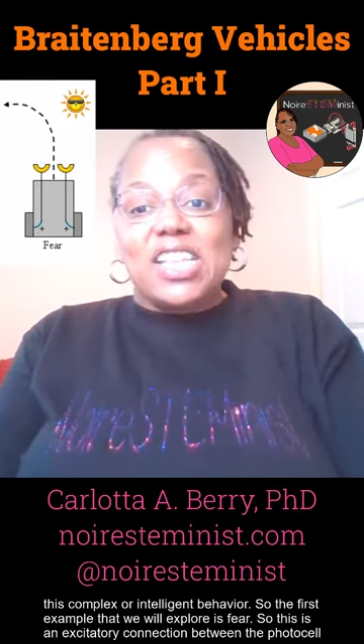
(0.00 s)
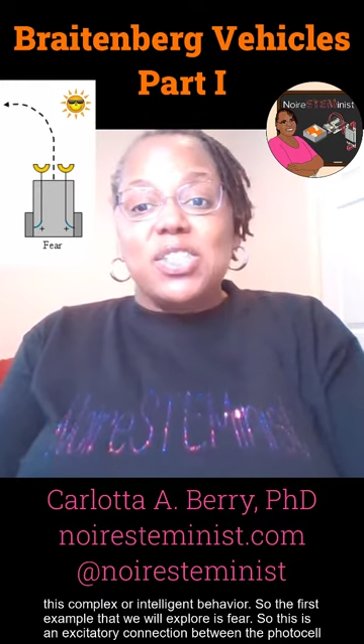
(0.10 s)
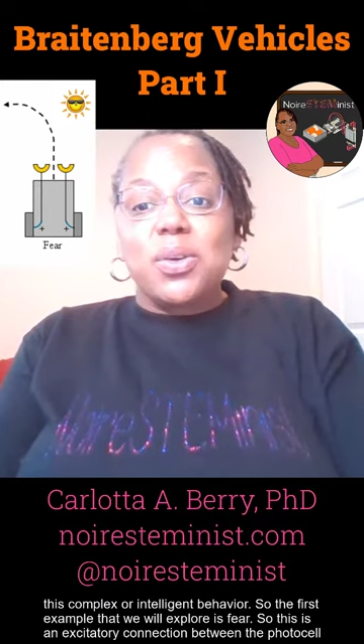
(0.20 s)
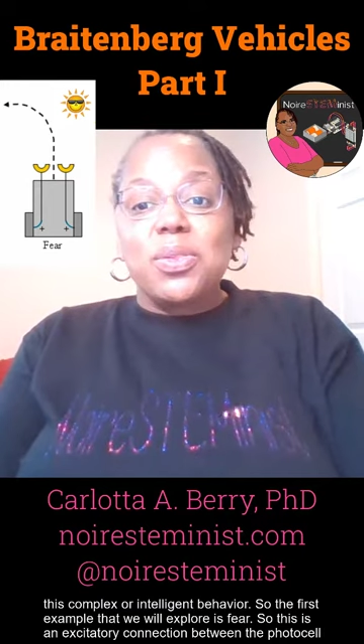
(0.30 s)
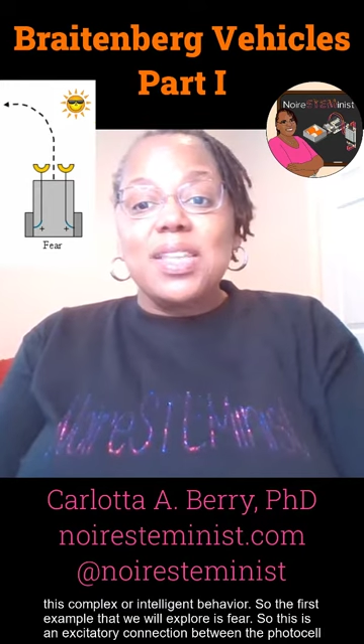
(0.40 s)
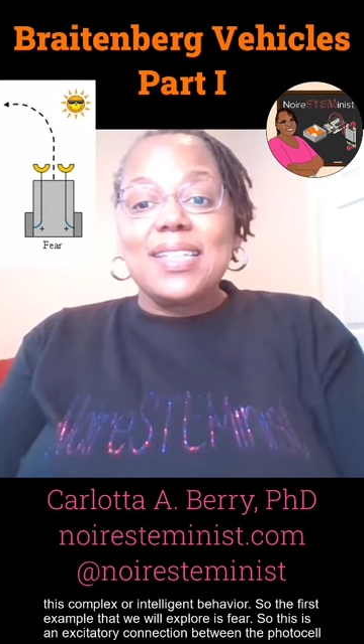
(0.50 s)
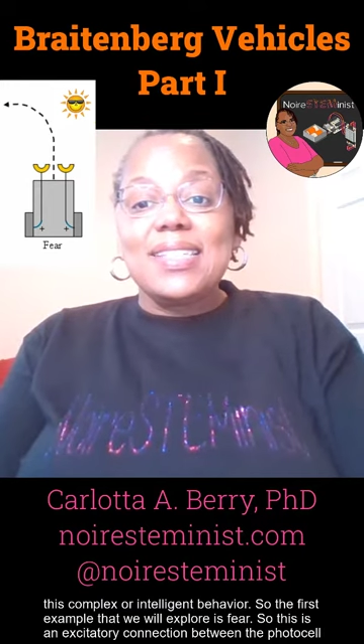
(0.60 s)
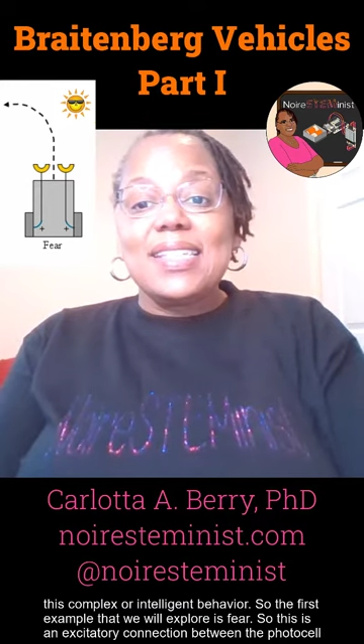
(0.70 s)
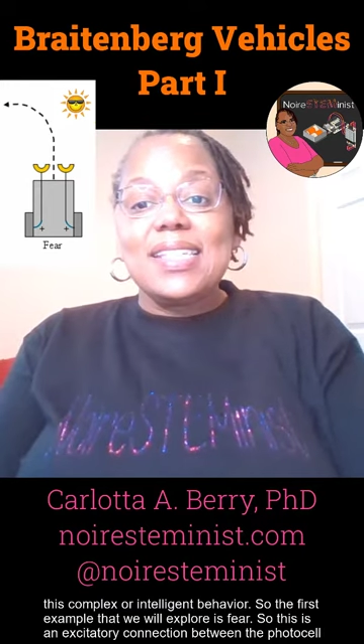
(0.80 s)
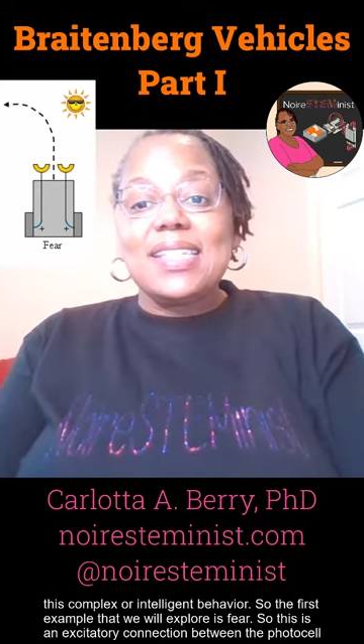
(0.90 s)
So, this
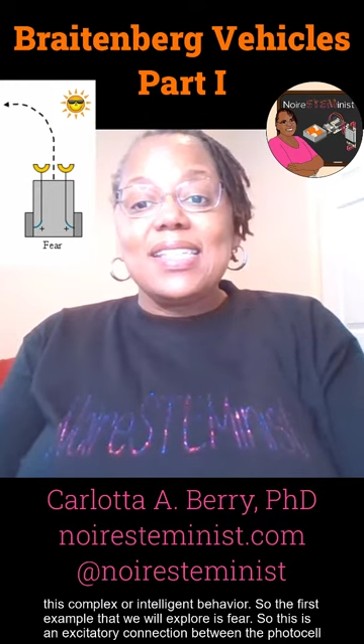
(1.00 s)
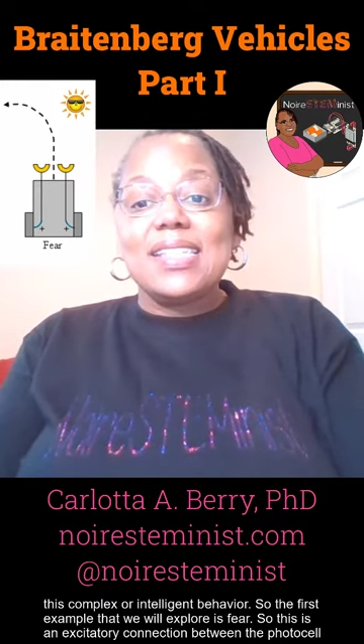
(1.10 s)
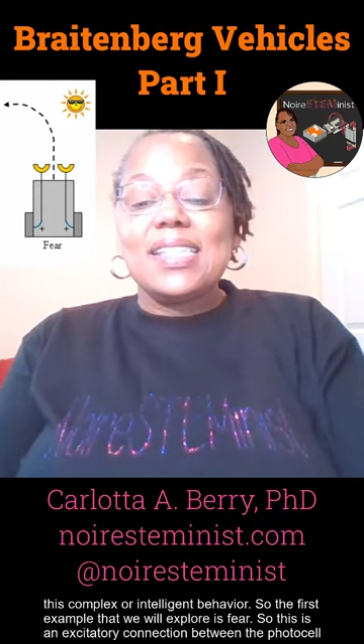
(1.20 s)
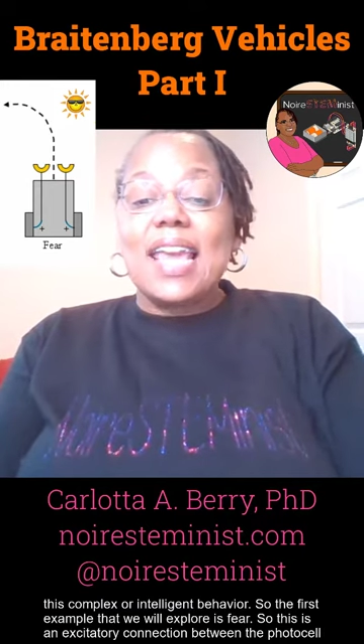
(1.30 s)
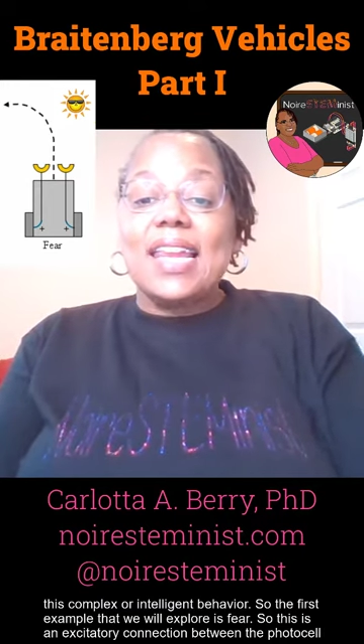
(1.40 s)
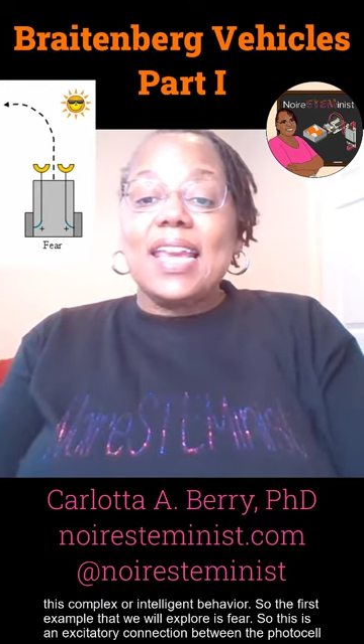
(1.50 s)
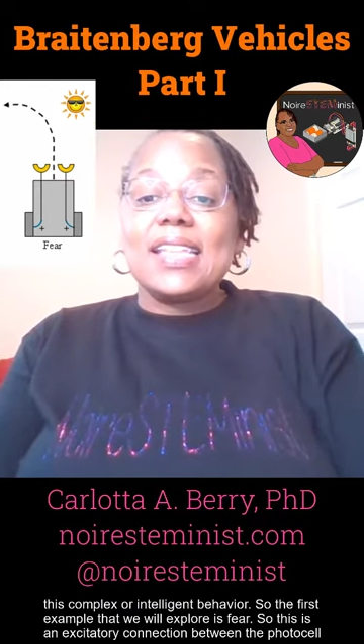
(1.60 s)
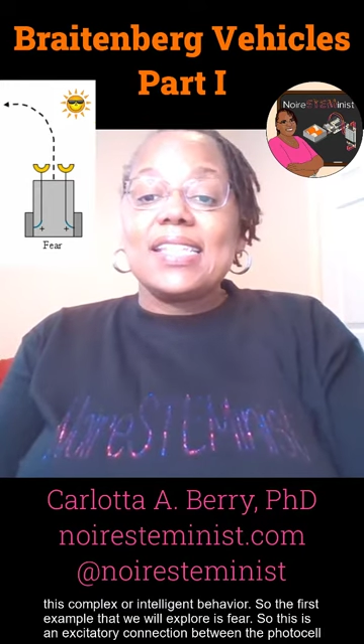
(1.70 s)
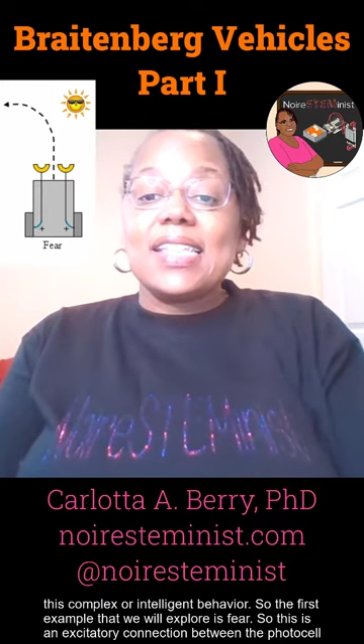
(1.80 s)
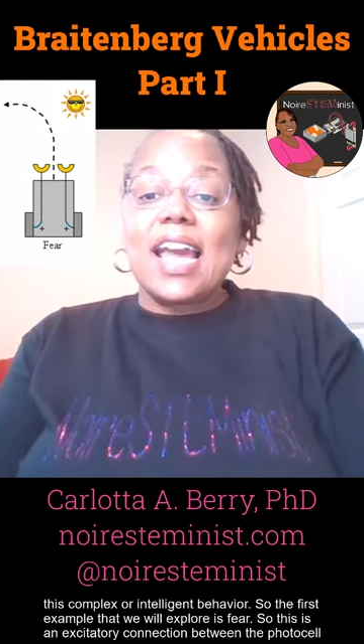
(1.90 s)
is an
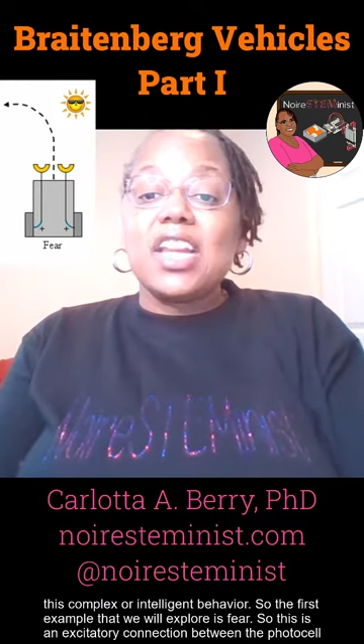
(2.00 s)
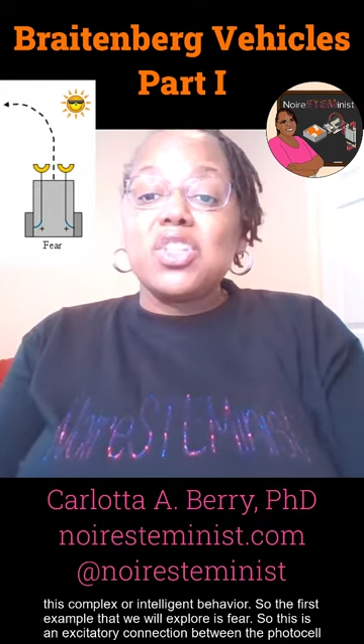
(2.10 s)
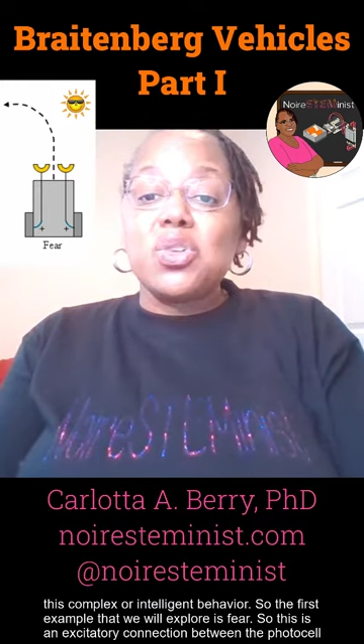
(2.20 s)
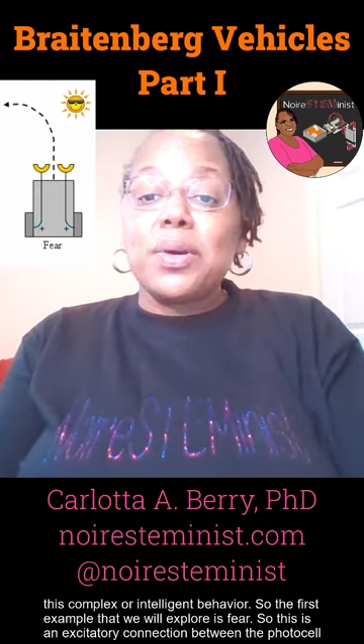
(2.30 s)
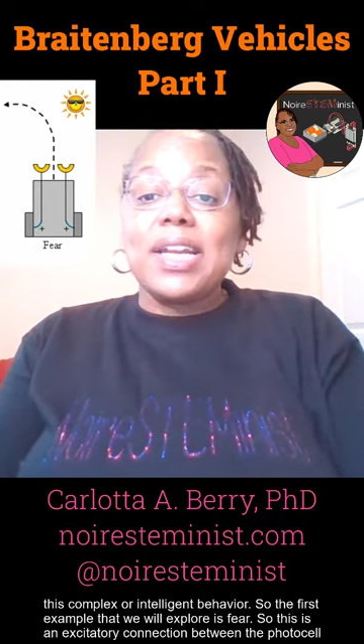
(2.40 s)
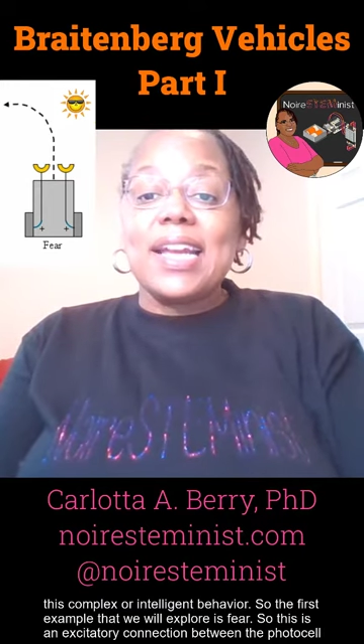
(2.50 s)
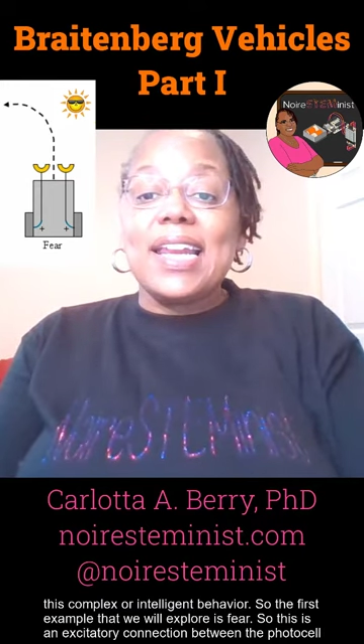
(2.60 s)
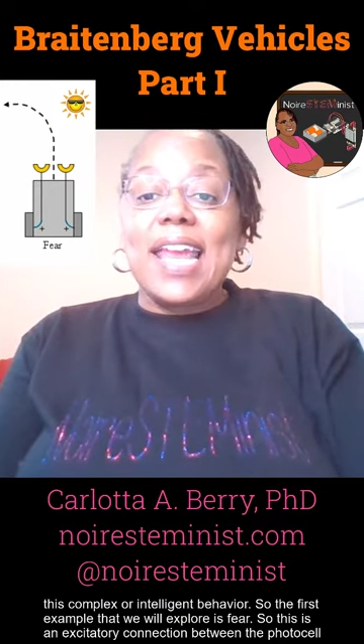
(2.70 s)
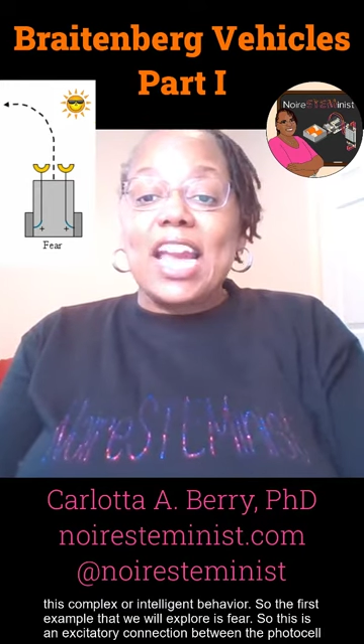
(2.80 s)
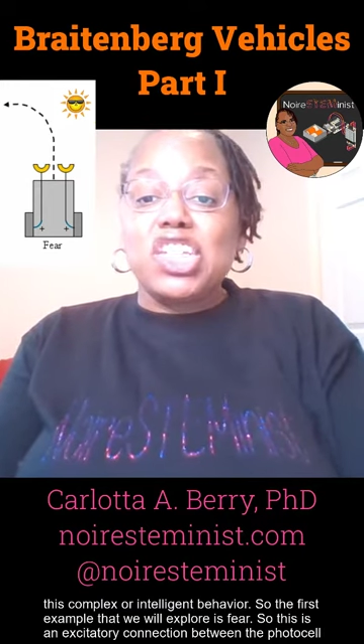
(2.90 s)
excitatory
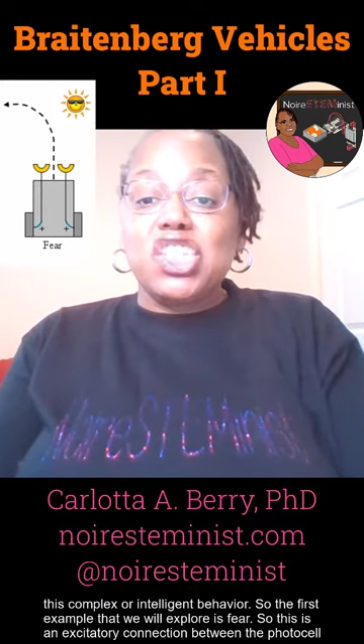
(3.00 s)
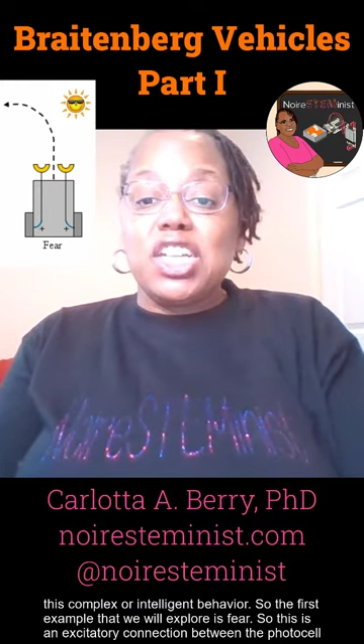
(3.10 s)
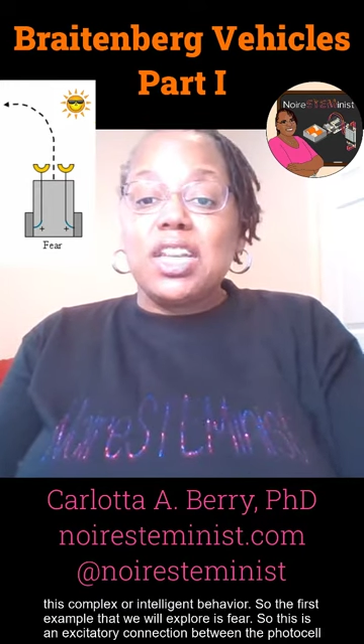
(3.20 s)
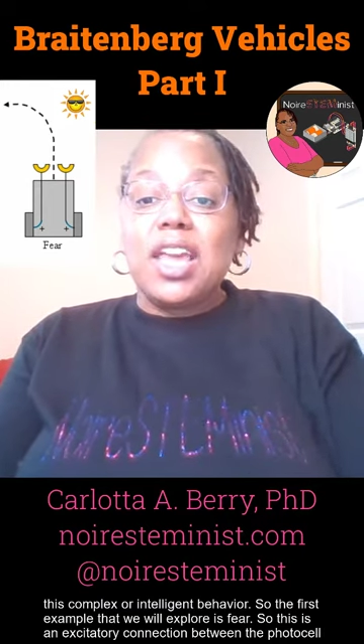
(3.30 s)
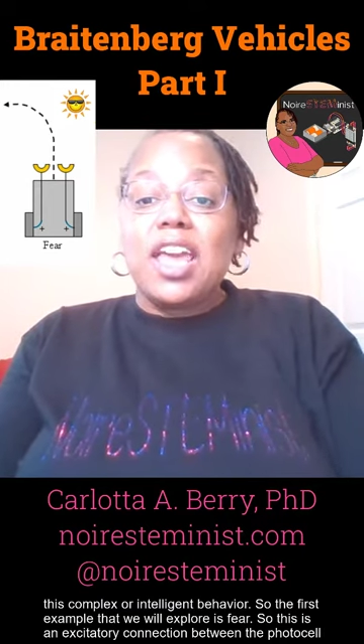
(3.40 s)
connection